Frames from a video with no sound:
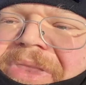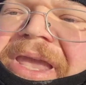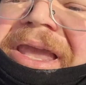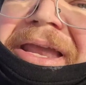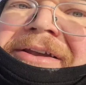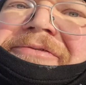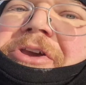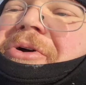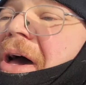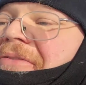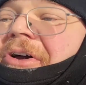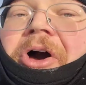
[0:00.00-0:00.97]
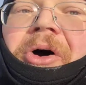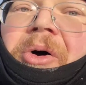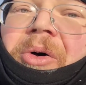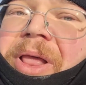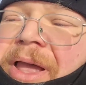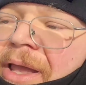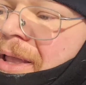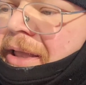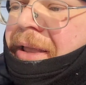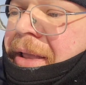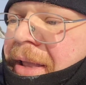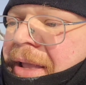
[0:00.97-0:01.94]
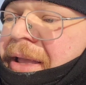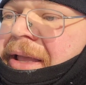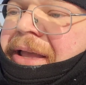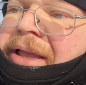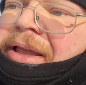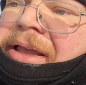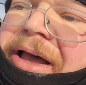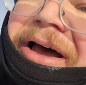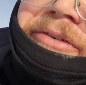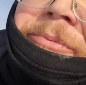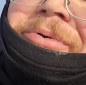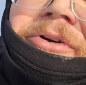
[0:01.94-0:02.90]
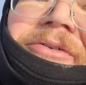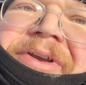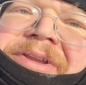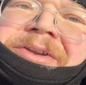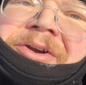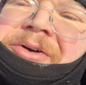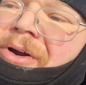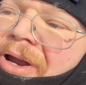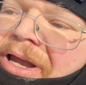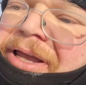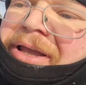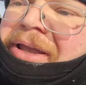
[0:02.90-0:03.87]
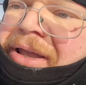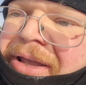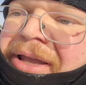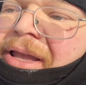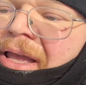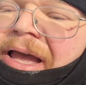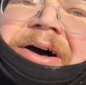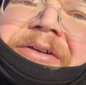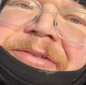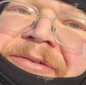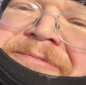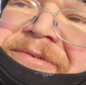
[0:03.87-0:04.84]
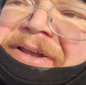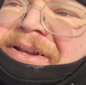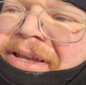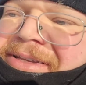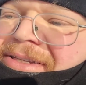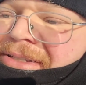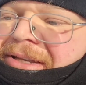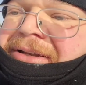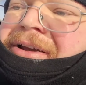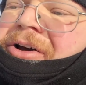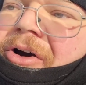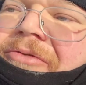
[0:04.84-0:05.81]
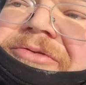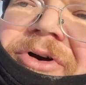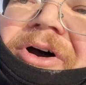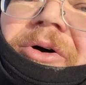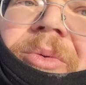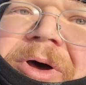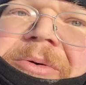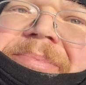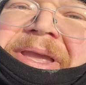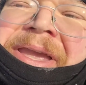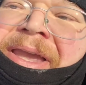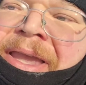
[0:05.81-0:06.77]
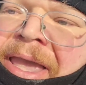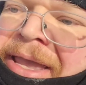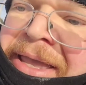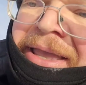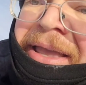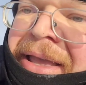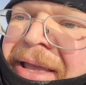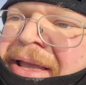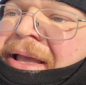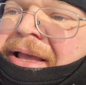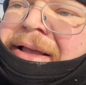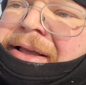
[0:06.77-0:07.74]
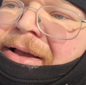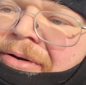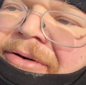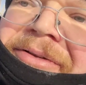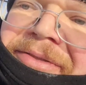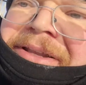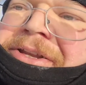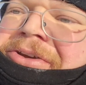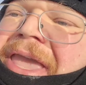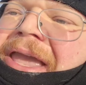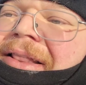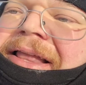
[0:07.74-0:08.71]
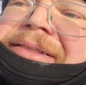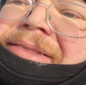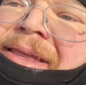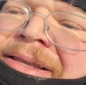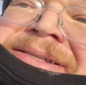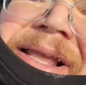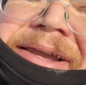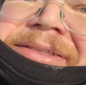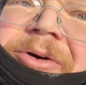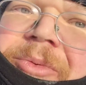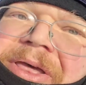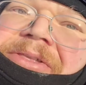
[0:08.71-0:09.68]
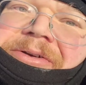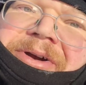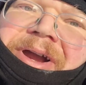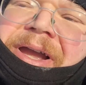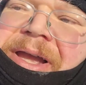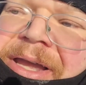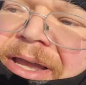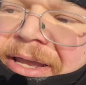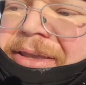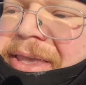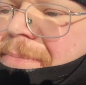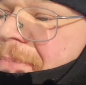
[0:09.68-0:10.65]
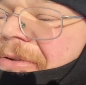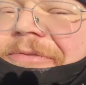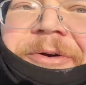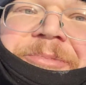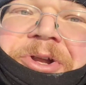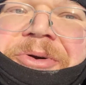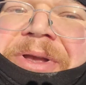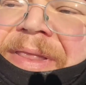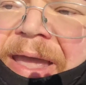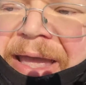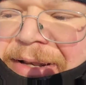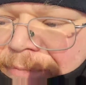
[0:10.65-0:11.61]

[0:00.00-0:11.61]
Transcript: And if you have a goal of improving your health and fitness and overall well-being, well, then you can't let things like the weather keep you from doing that.